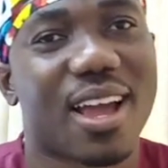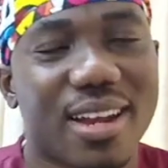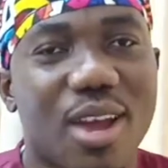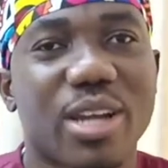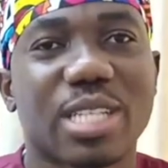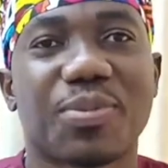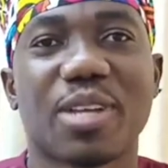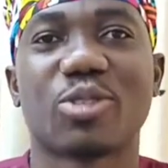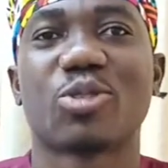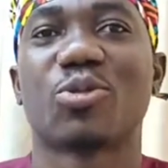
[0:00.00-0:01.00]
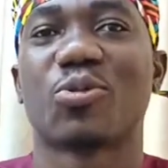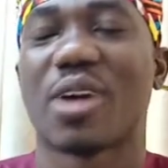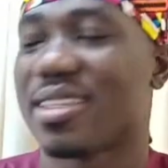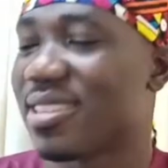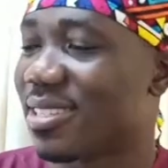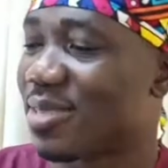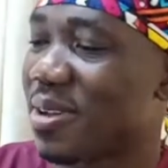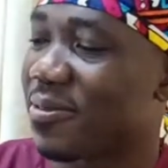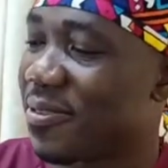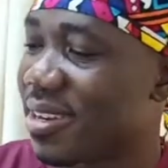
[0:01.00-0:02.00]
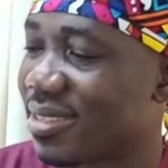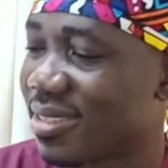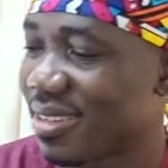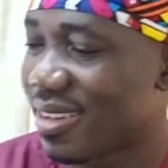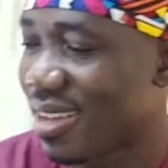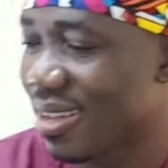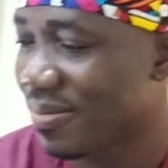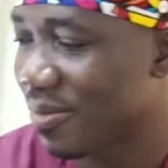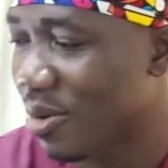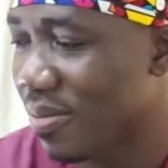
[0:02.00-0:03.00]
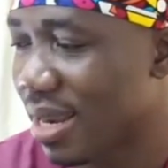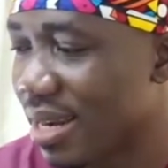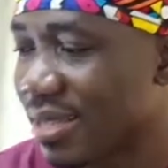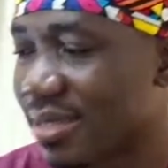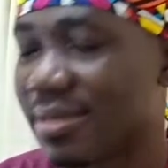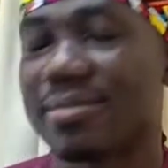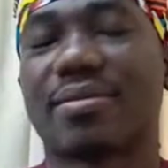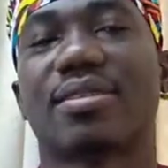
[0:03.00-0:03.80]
And I'll explain to you why this is my first on my list.